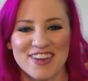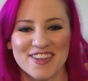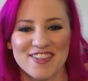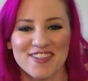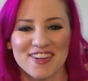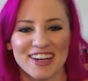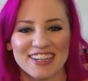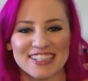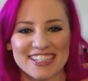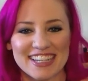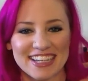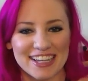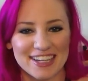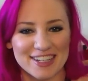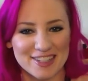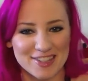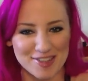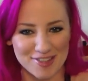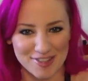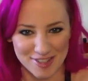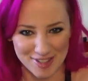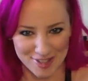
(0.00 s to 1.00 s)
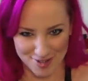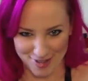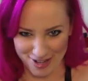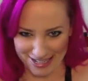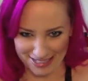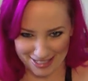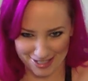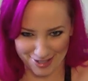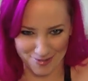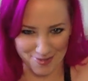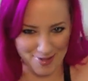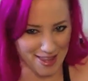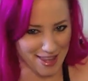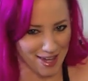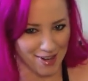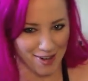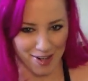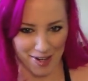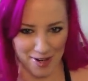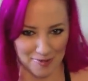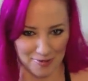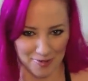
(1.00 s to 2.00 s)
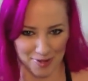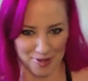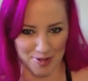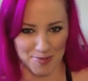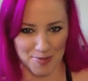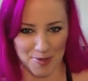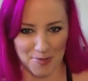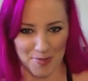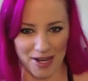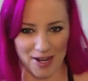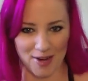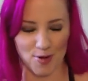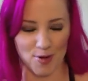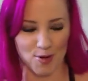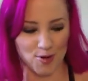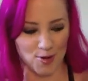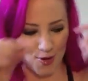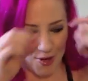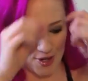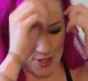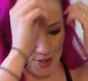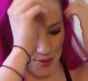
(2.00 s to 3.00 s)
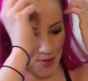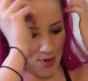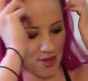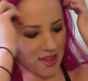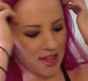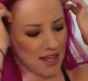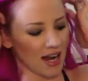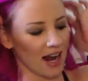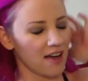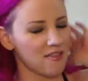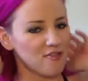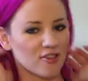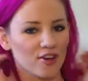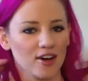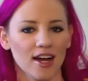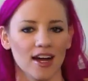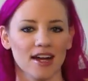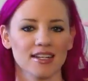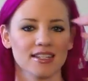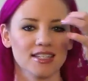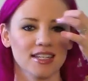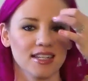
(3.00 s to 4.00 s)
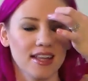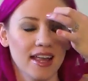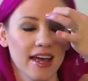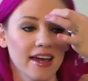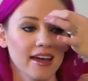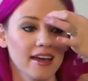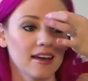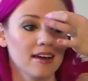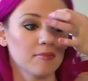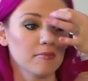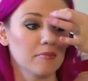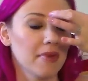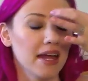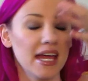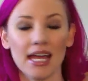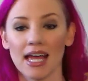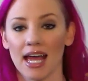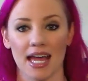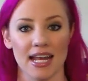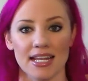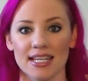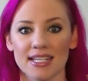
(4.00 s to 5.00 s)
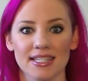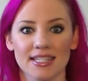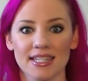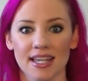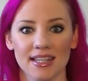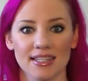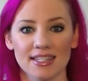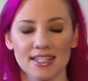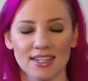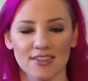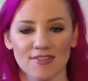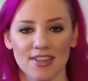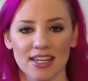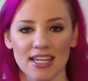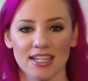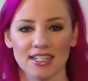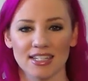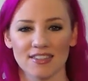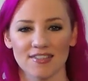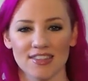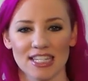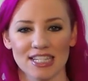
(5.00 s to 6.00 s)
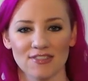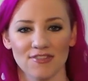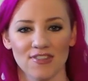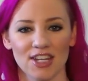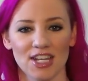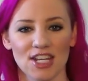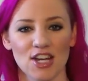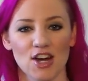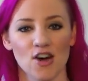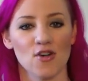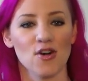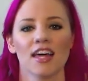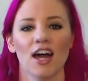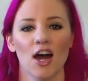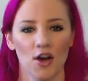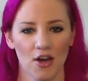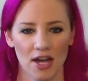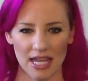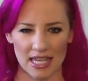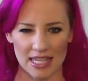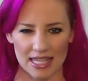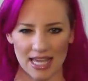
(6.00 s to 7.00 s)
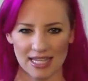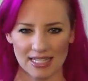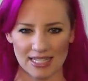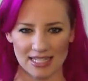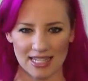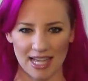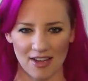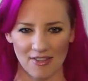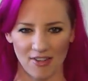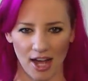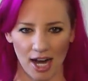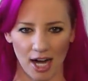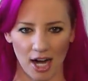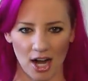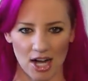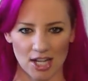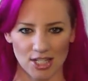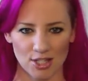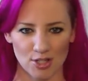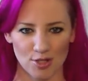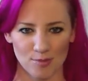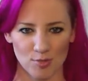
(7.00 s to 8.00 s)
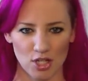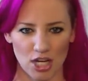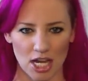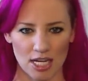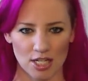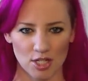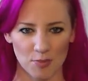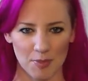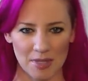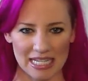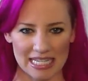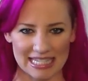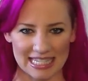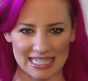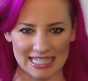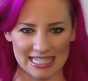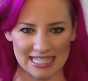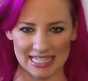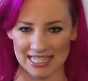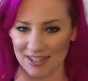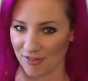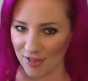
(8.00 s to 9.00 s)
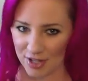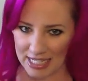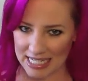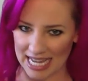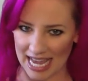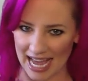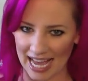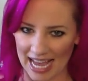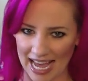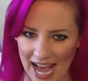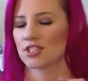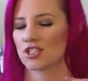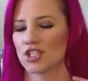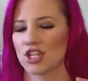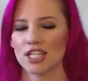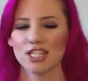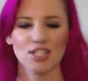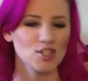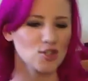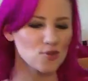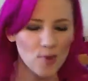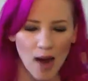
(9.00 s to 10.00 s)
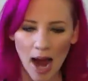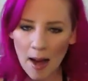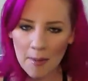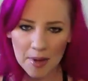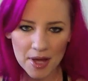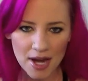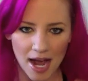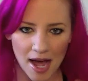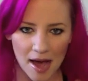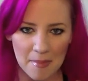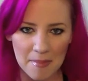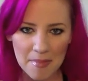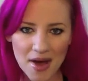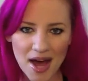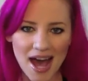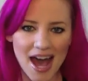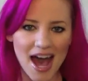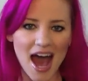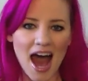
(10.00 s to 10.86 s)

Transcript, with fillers: You guys, I got so distracted with how comfortable my corduroys were that I forgot to like make any sense of the end of this video. Okay, yes, I've had a costume change because it's a different day. Just to wrap it up,